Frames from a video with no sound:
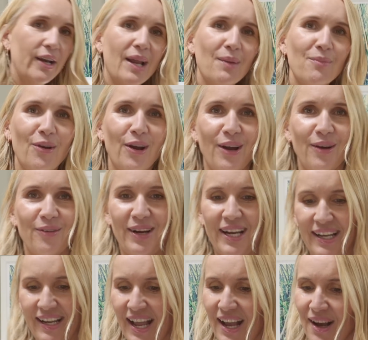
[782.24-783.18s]
one I'm wearing
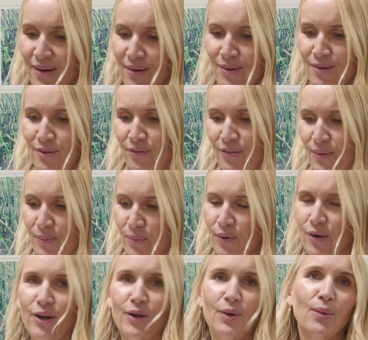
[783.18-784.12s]
right now, for
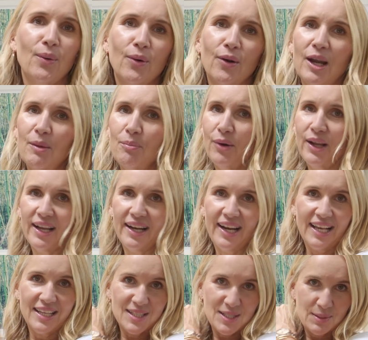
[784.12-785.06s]
work, or I bring a
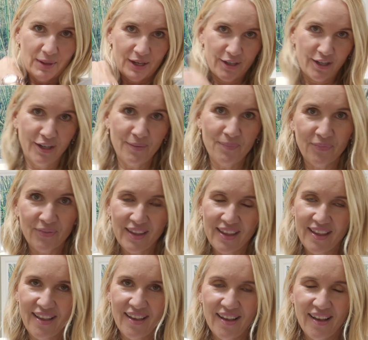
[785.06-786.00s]
nice sweater.
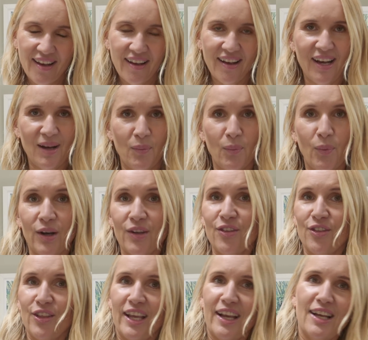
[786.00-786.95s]
One
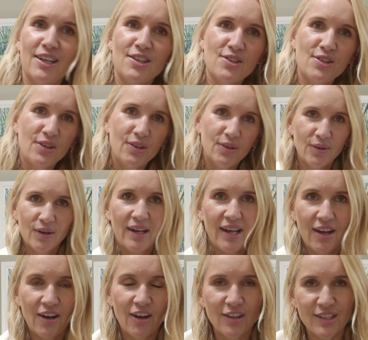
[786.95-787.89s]
thing I do
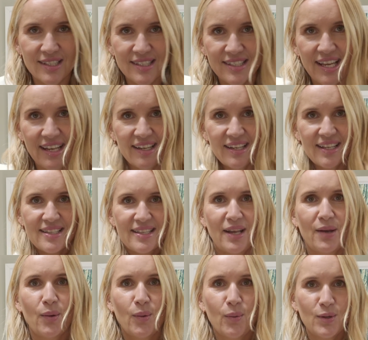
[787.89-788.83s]
on set is
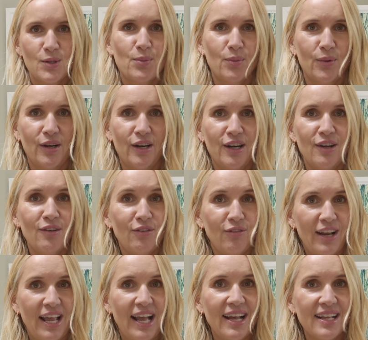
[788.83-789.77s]
I always wear
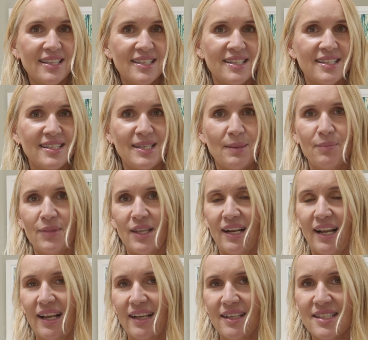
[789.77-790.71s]
flats,
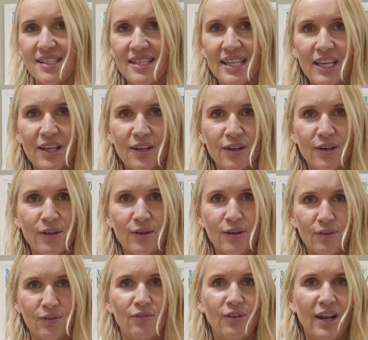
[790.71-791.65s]
something like a sneaker or
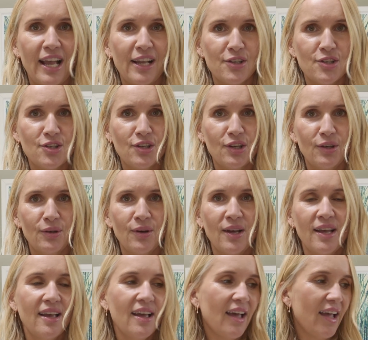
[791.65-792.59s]
a flat shoe,
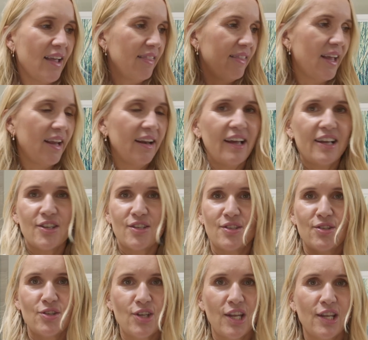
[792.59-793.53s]
and then I
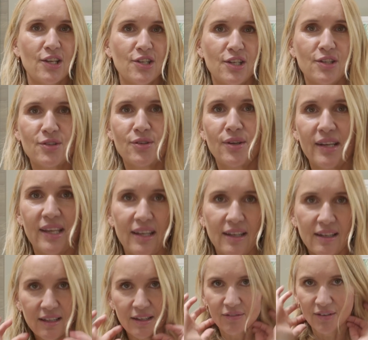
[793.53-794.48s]
just change into a
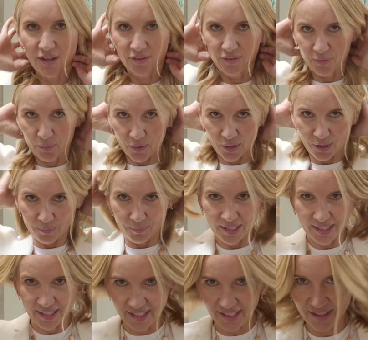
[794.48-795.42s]
heel if I have a work
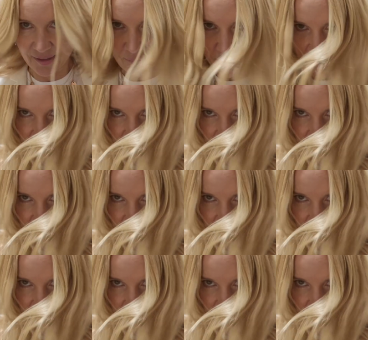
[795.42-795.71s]
meeting.